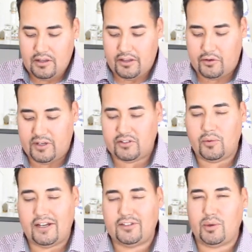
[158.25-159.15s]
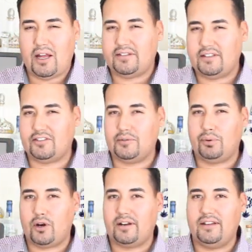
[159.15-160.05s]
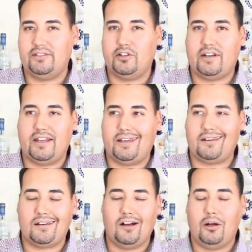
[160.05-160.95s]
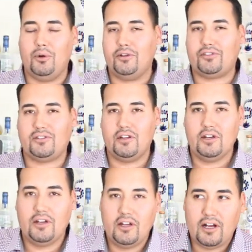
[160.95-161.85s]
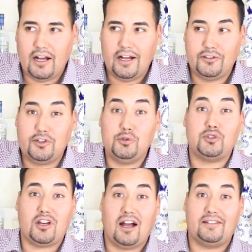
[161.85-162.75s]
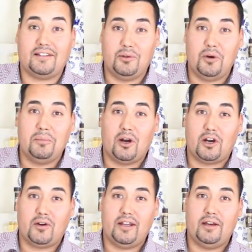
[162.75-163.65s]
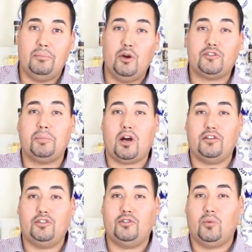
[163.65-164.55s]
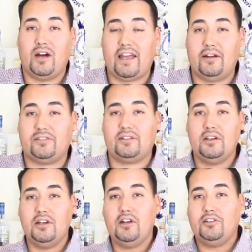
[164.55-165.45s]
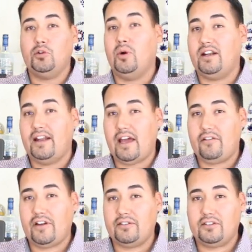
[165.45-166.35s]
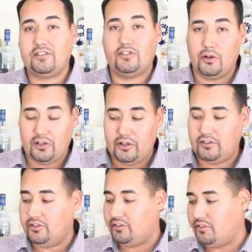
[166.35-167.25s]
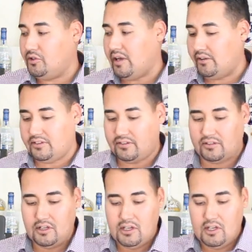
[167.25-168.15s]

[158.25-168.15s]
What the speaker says: Now the reason why 2 ounces is important is you're getting almost 2 shots in one margarita. Most bars use 1 ounce to 1.5 ounces. Zocalo's uses 2 ounces.